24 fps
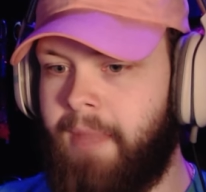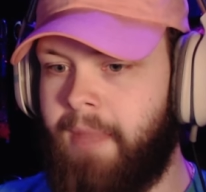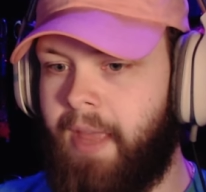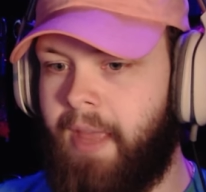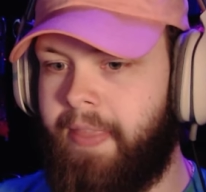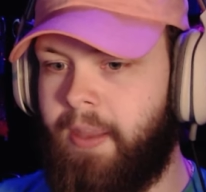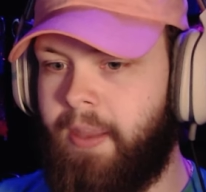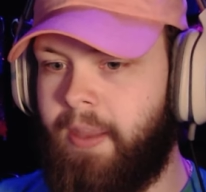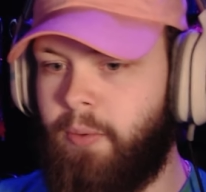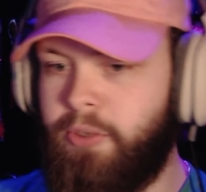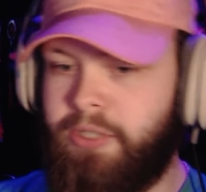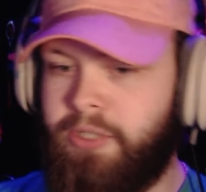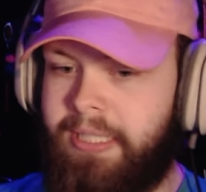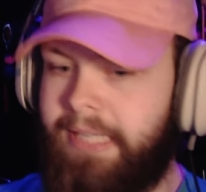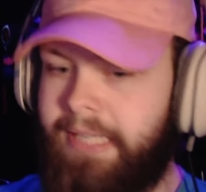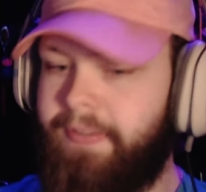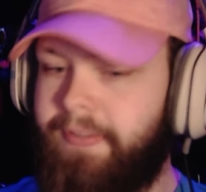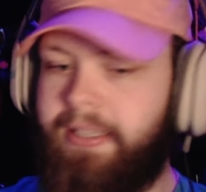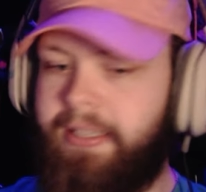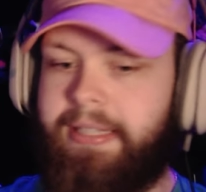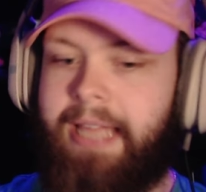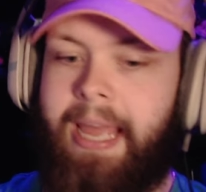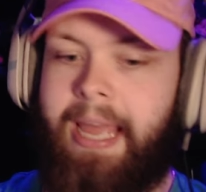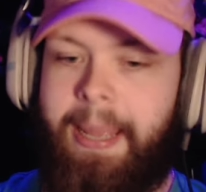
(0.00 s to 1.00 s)
I think we'll just leave
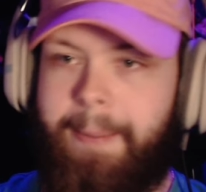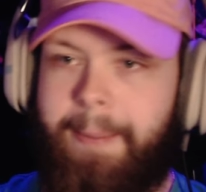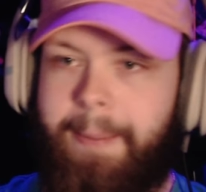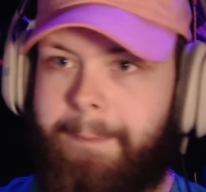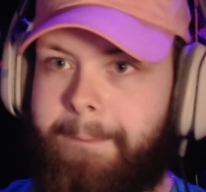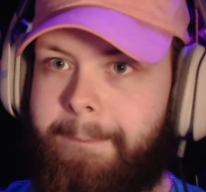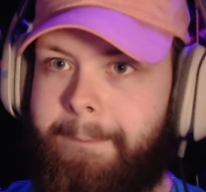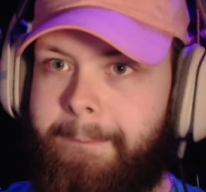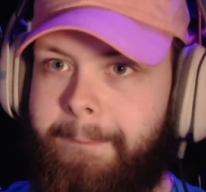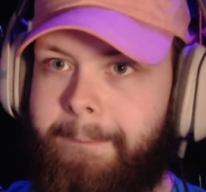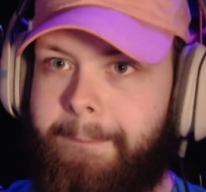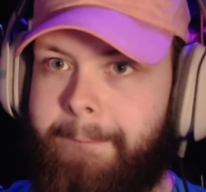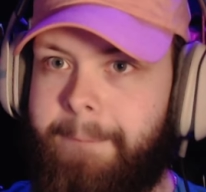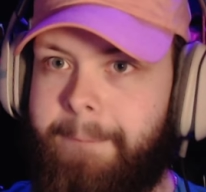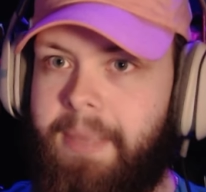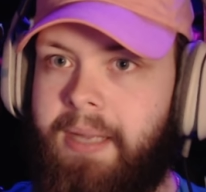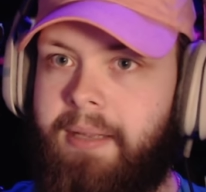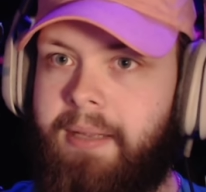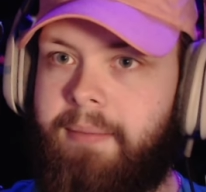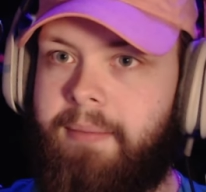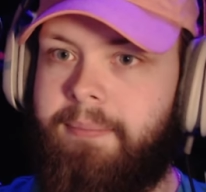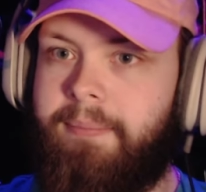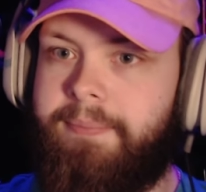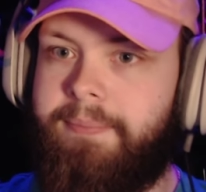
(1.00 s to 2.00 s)
it at
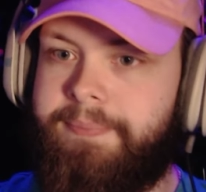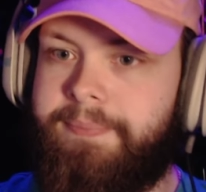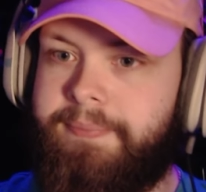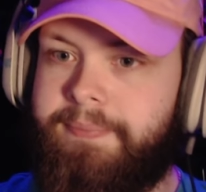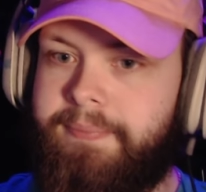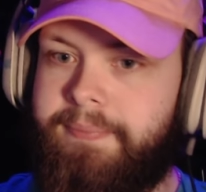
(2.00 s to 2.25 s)
that.